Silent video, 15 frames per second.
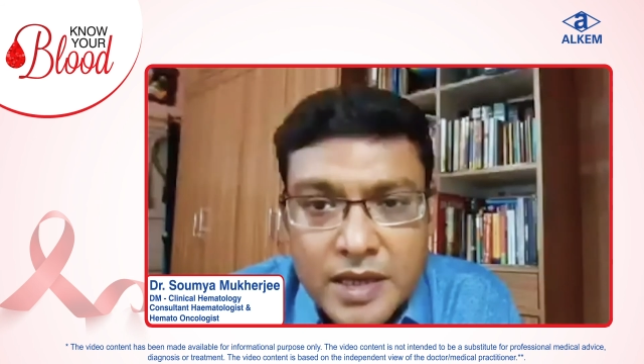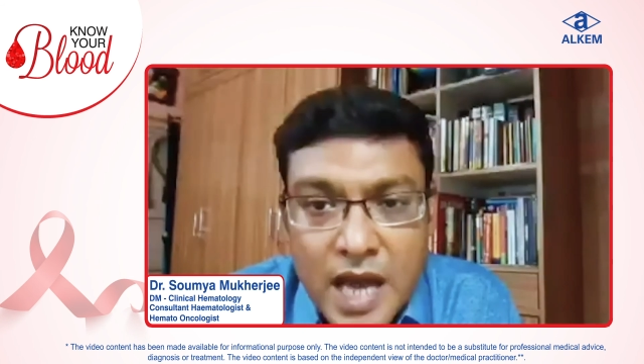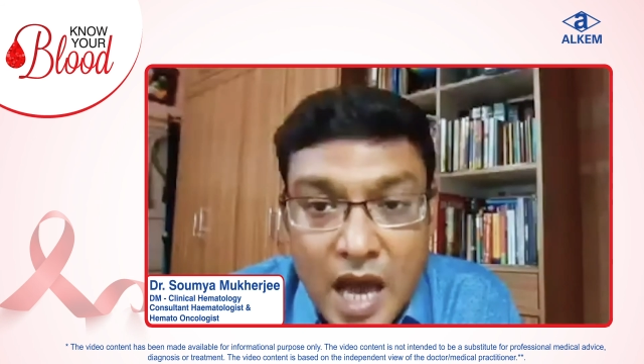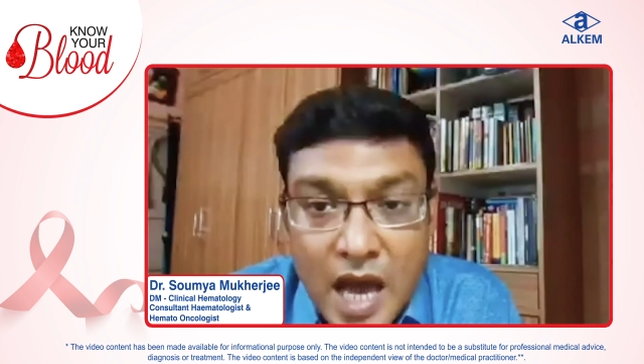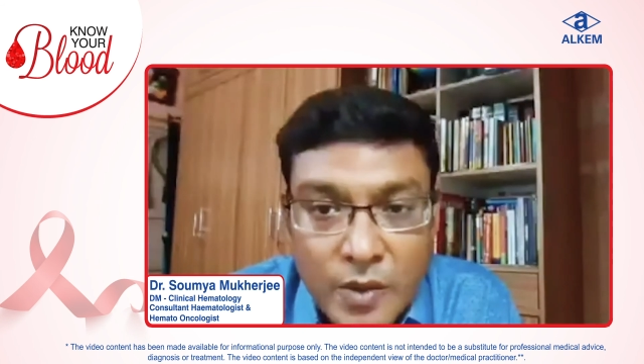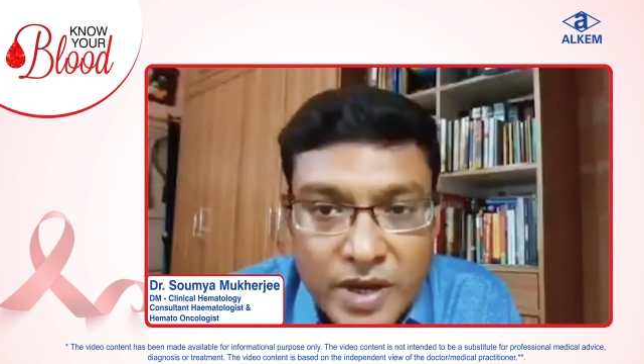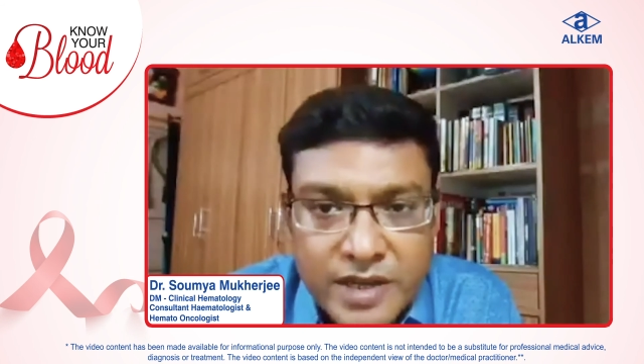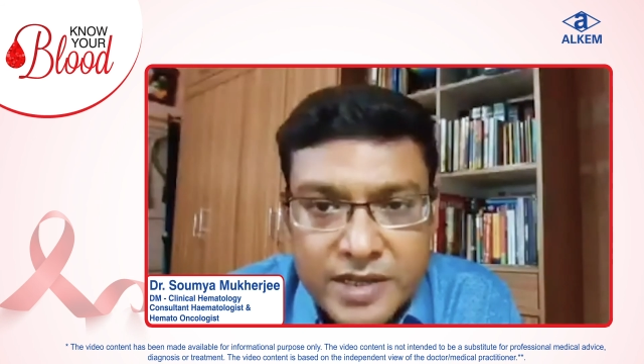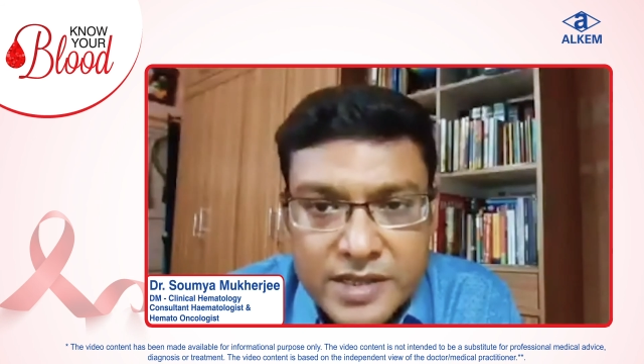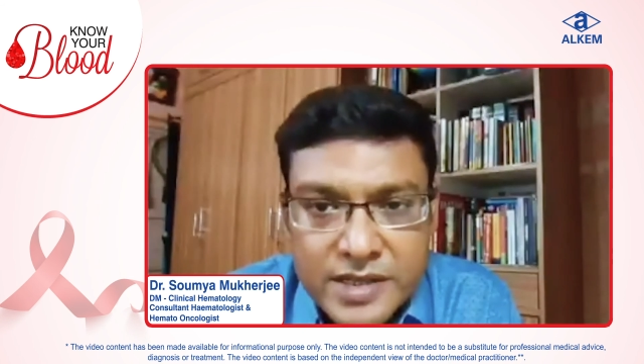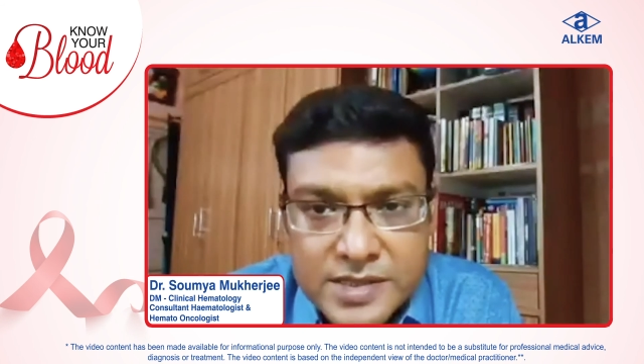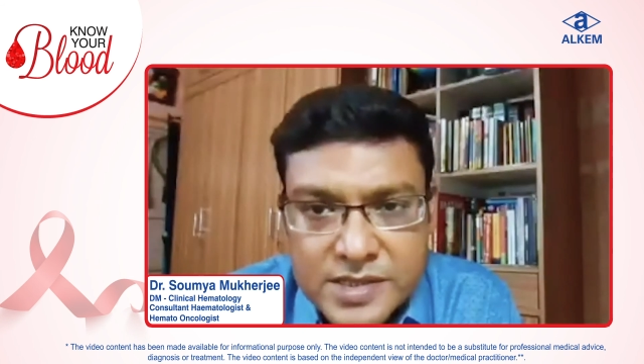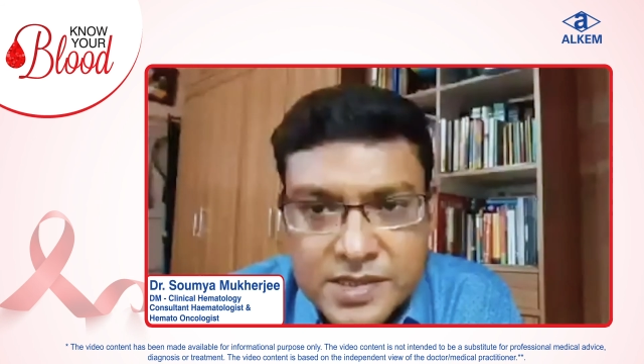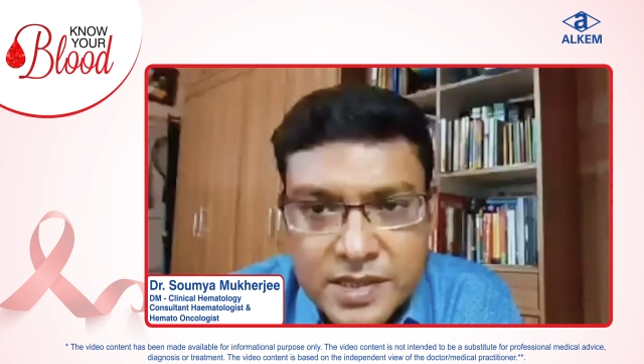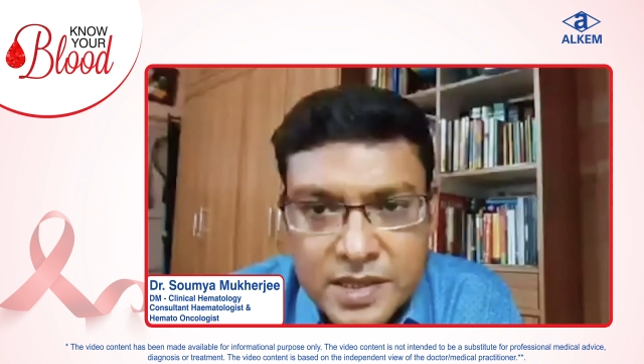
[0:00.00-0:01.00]

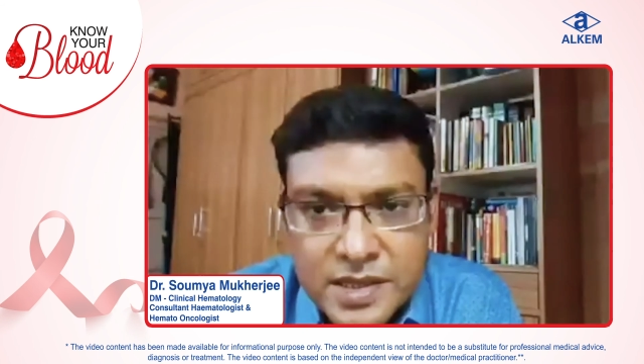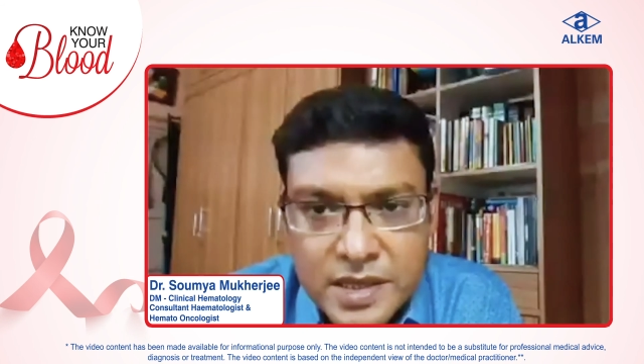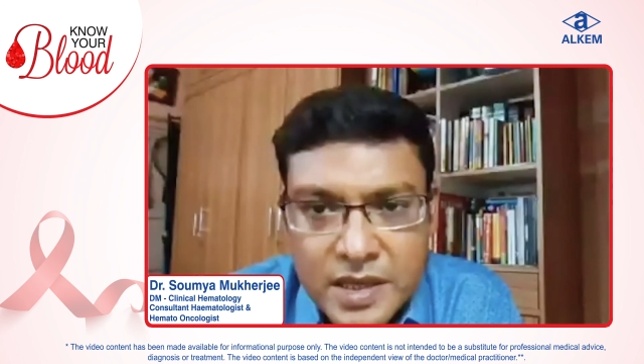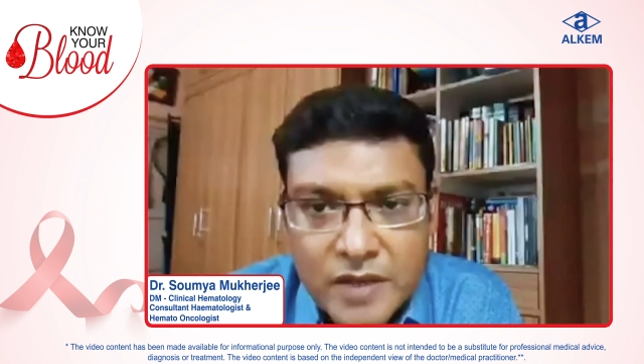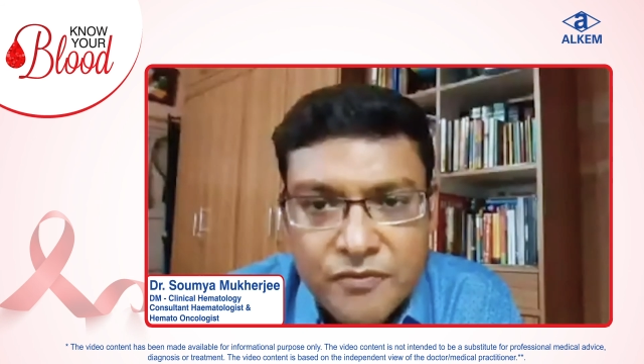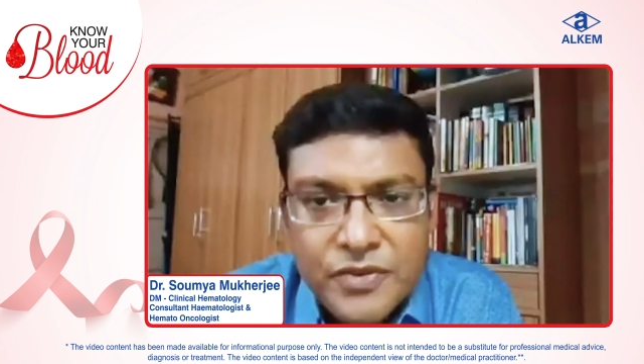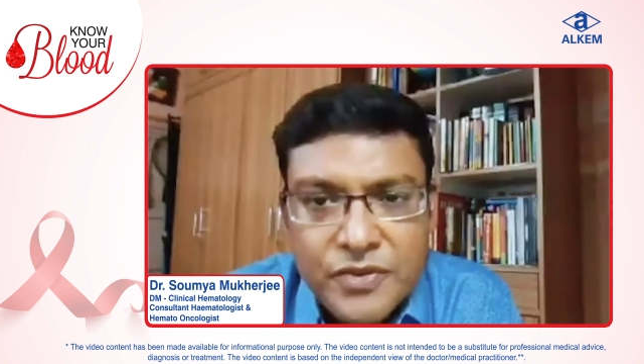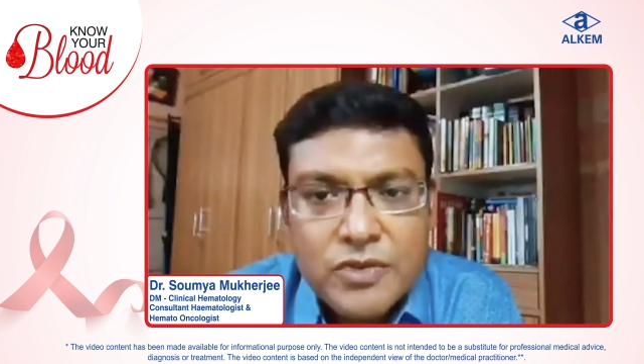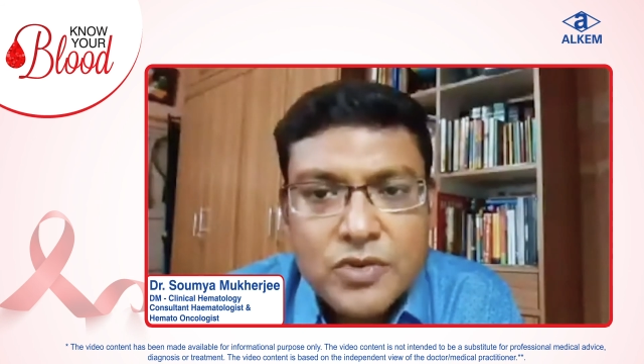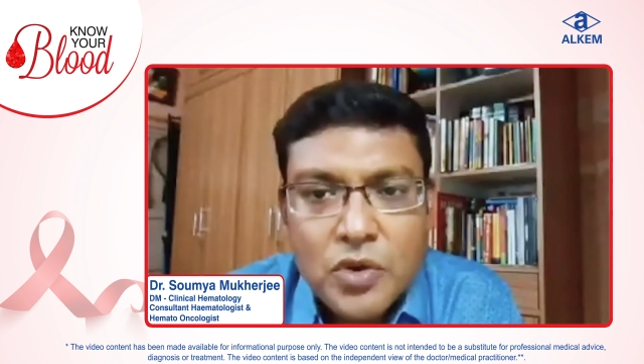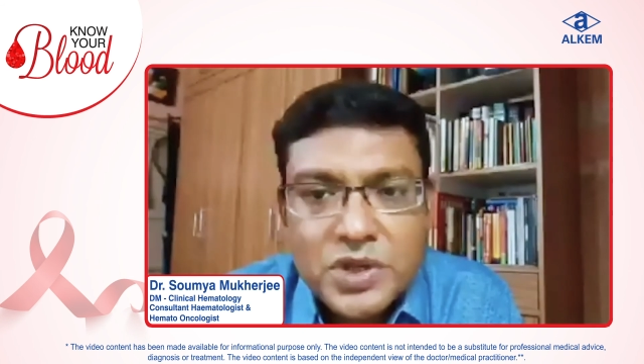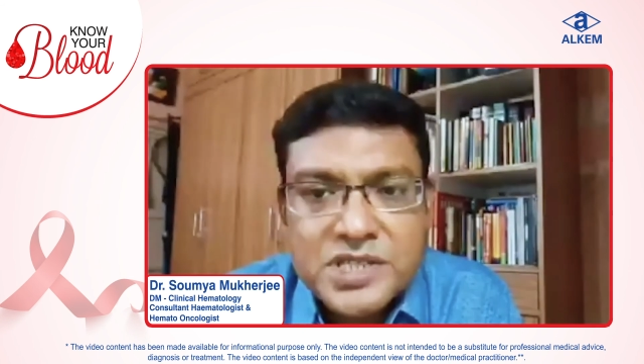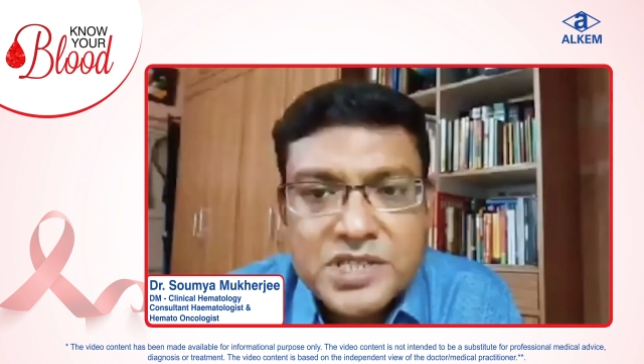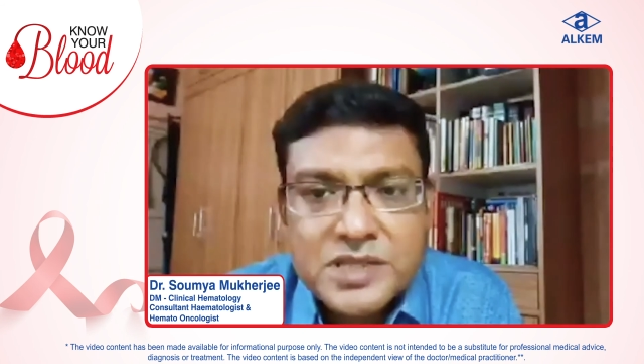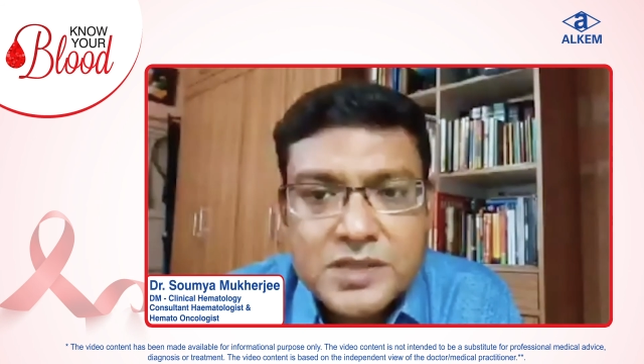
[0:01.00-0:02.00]
awareness. If you
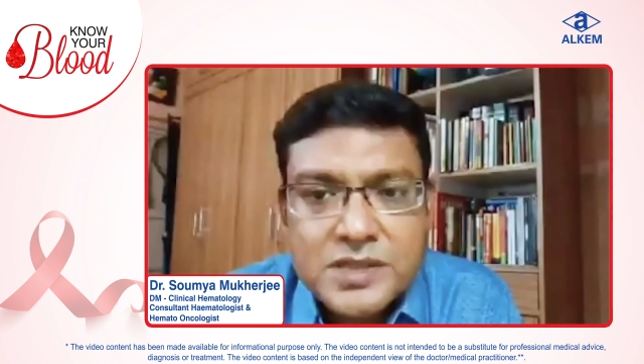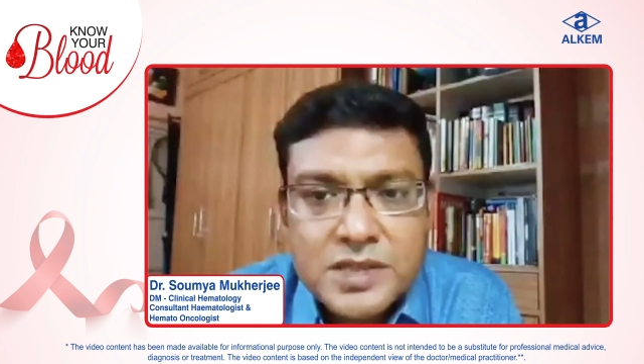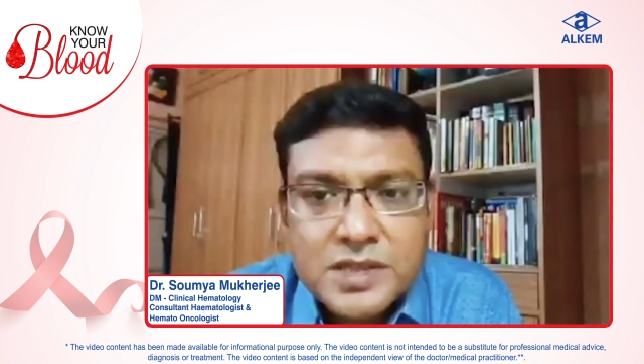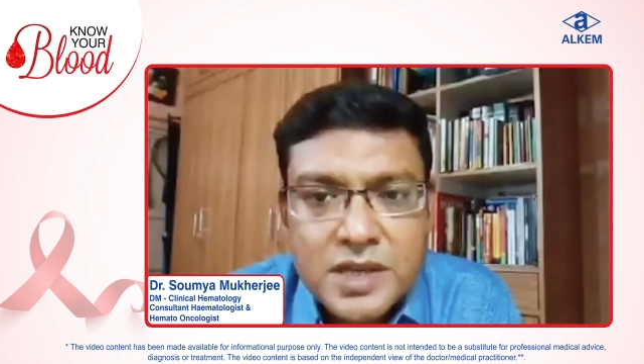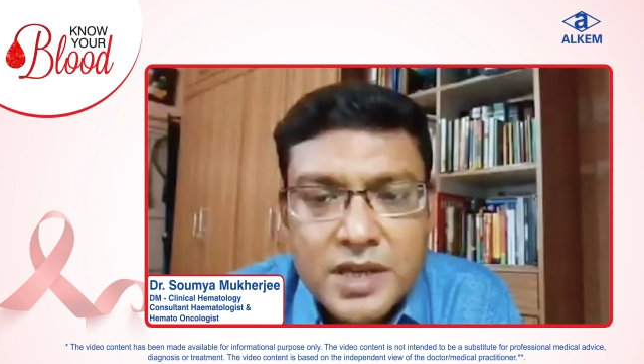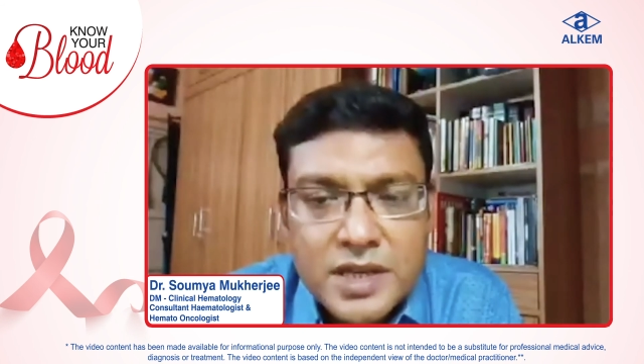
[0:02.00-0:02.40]
notice